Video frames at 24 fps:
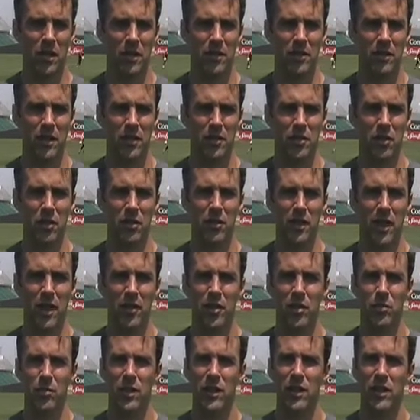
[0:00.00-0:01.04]
it turned out
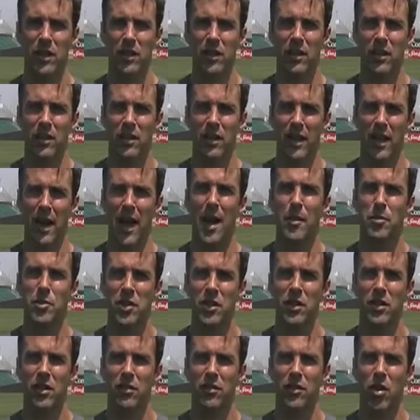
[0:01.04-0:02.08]
to be an
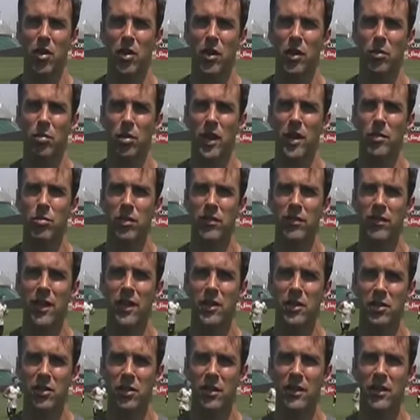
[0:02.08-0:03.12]
option of going to play
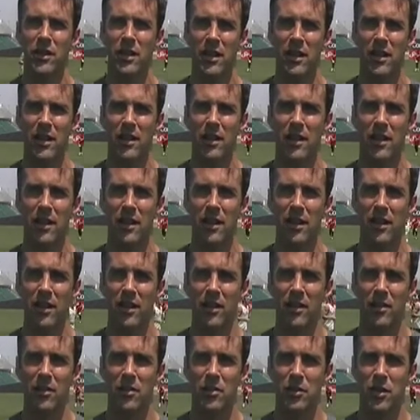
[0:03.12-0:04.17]
professionally
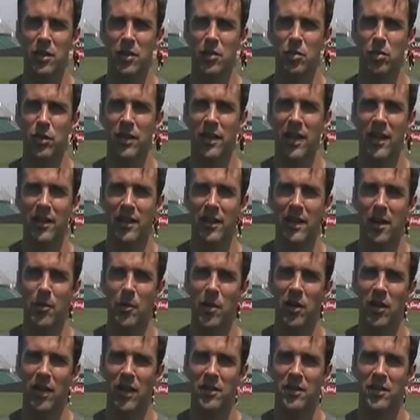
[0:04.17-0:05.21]
since we got the
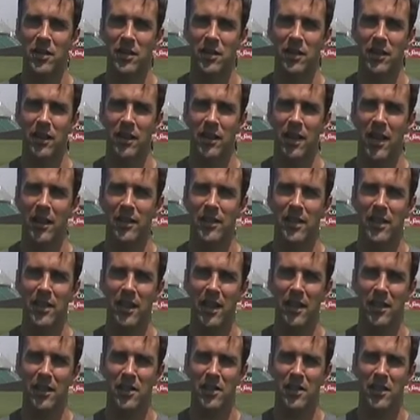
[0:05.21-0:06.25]
MLS in
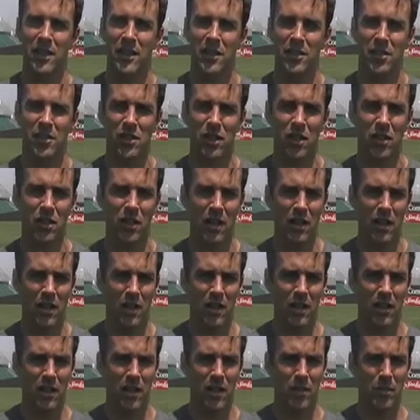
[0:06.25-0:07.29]
1996. So
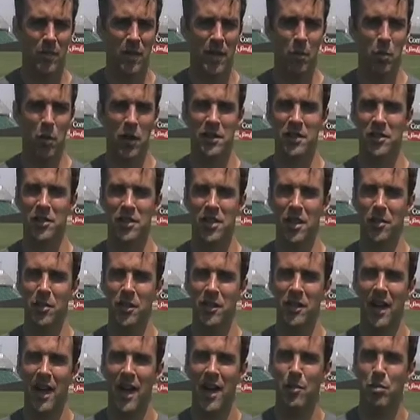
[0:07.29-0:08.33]
it wasn't something
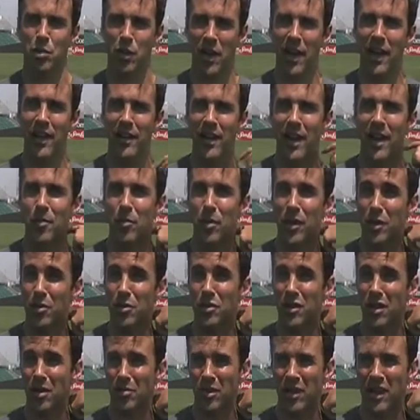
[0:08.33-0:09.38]
that I had planned on, but it was
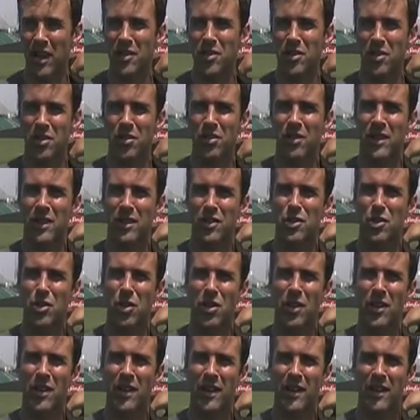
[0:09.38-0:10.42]
something I certainly
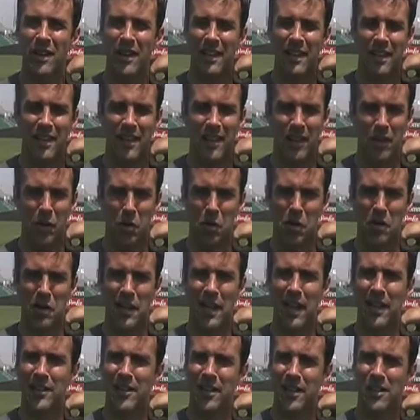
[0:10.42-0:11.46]
enjoyed. And in order to
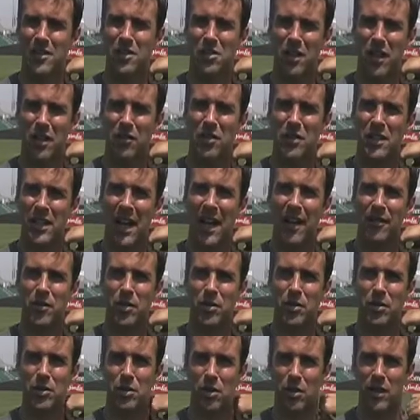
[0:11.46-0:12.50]
get to this level, you have to
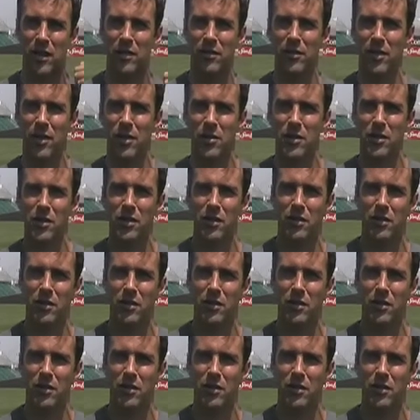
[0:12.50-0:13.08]
enjoy it first.